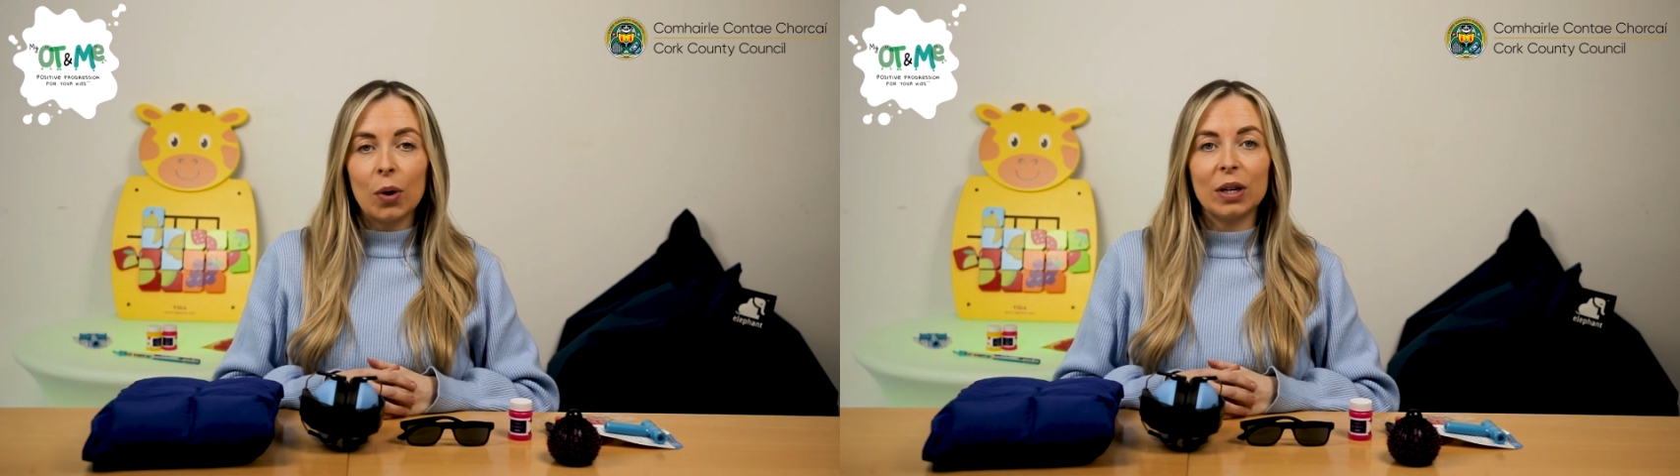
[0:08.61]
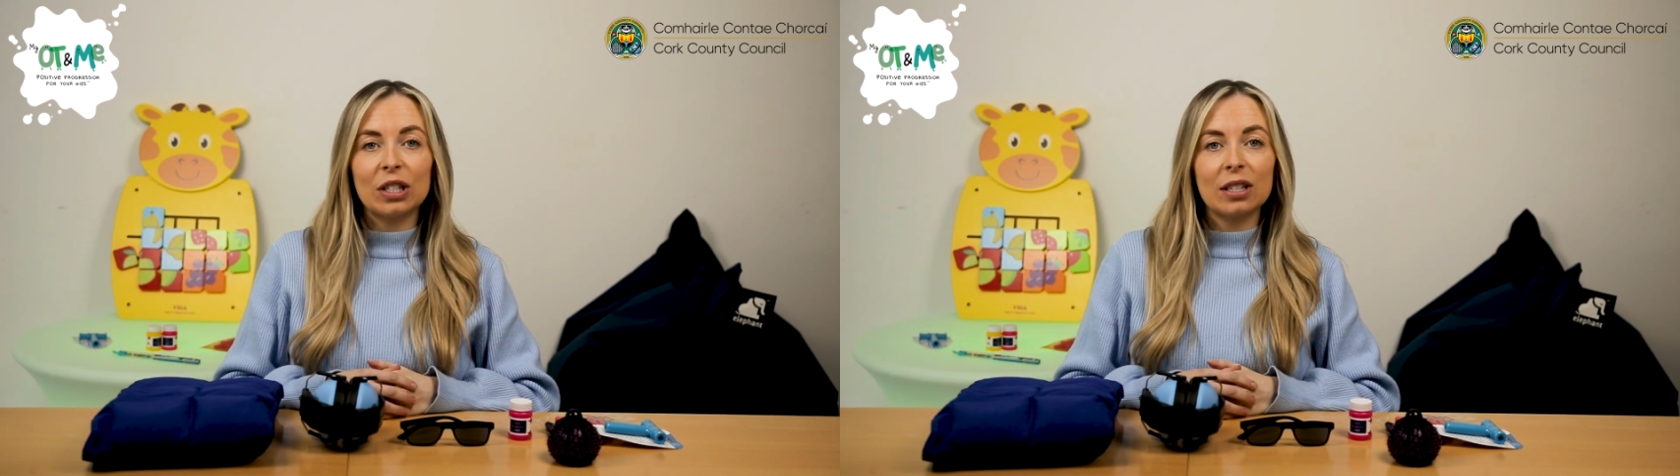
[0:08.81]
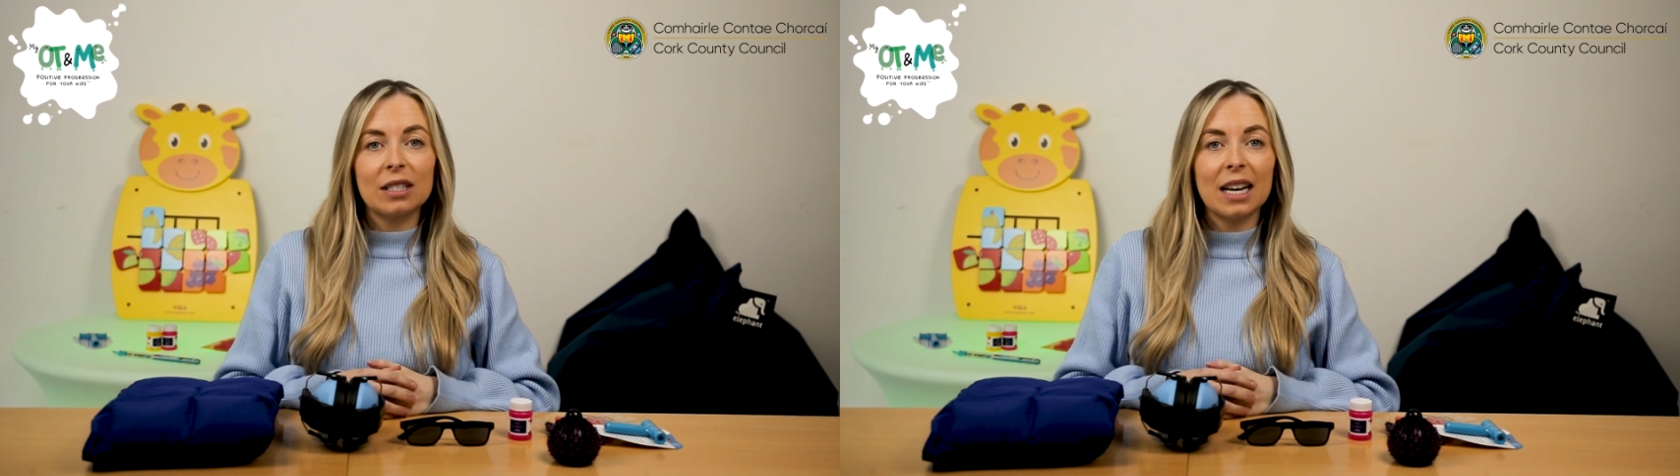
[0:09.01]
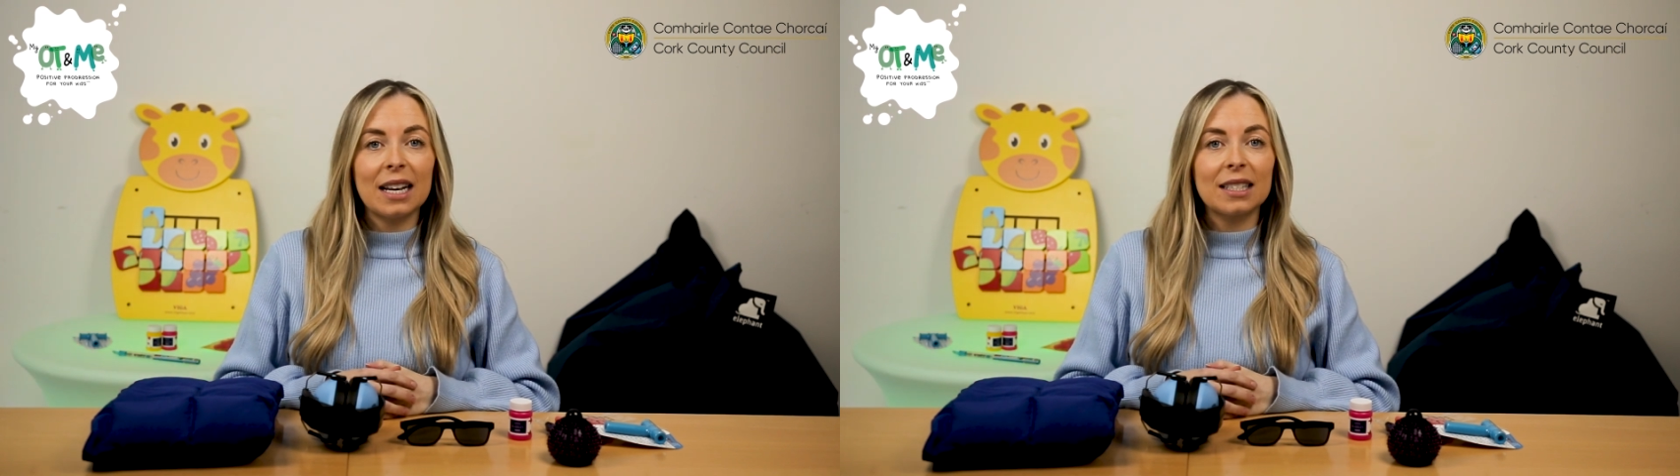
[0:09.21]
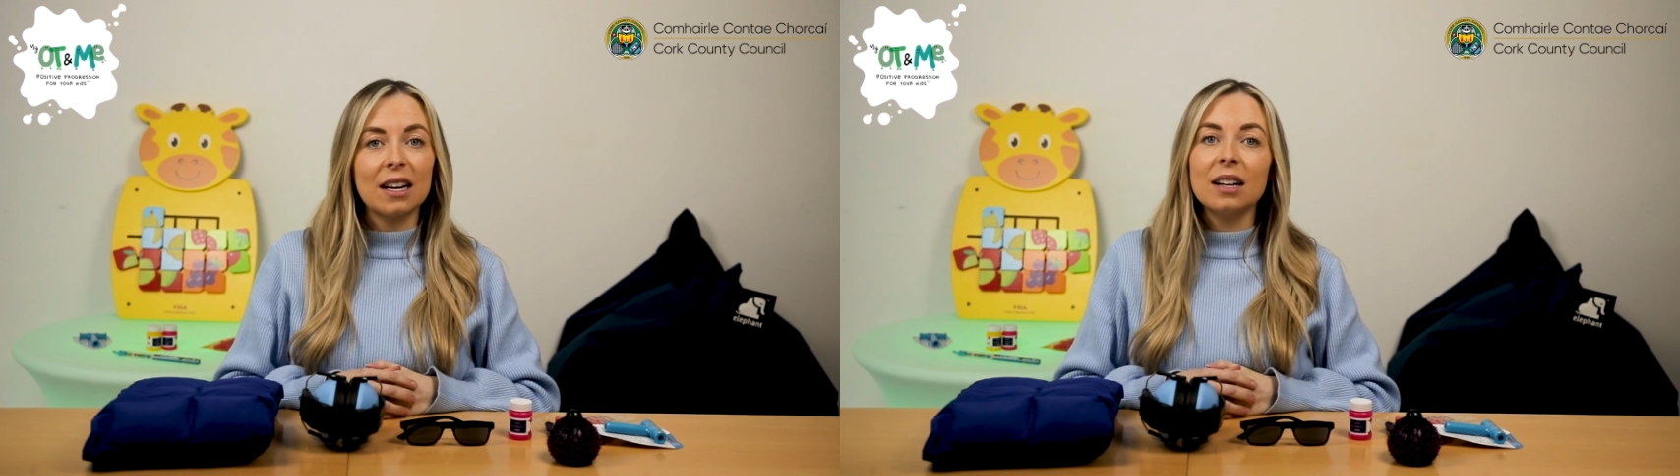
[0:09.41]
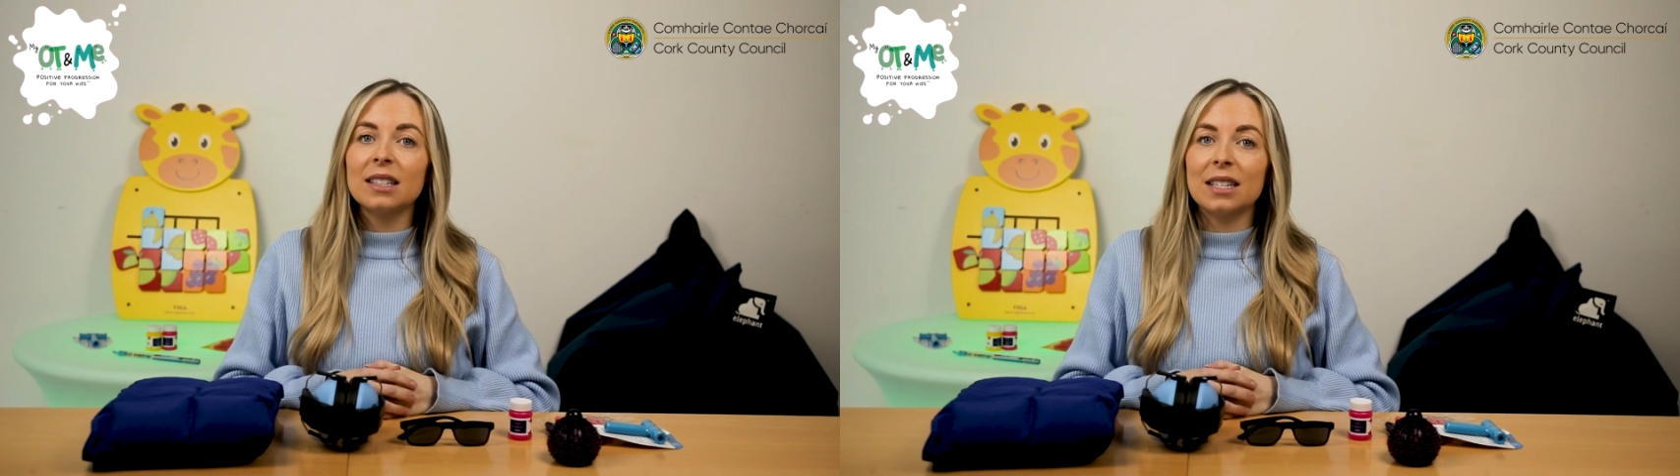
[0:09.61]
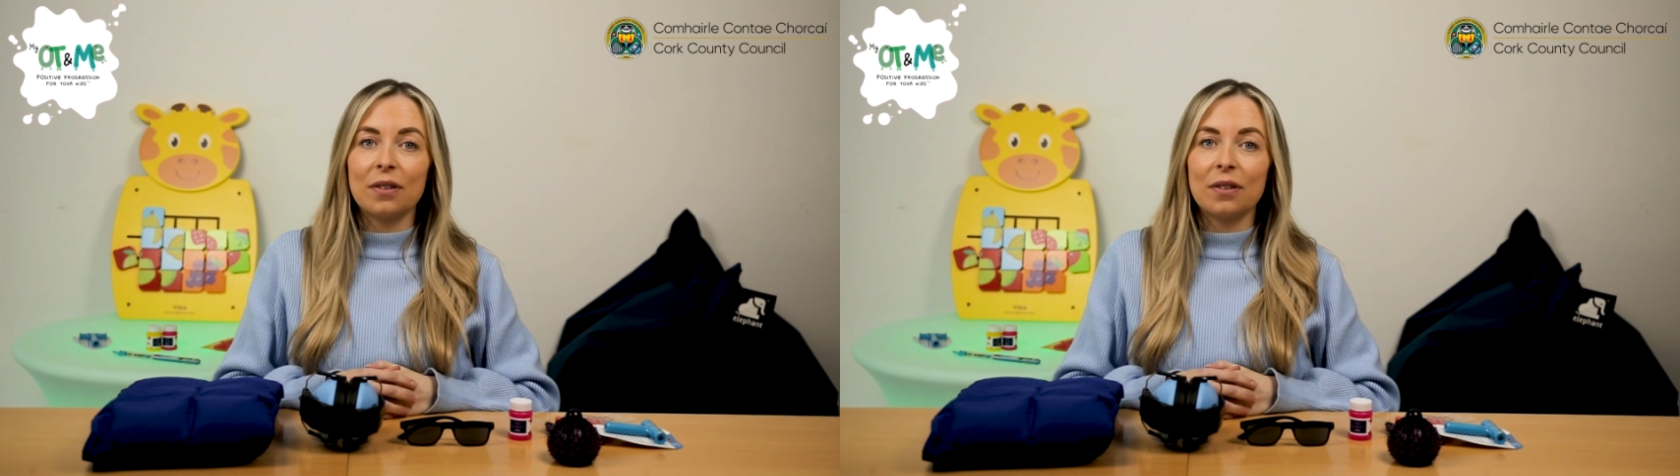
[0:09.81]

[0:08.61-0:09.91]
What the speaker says: which contains lots of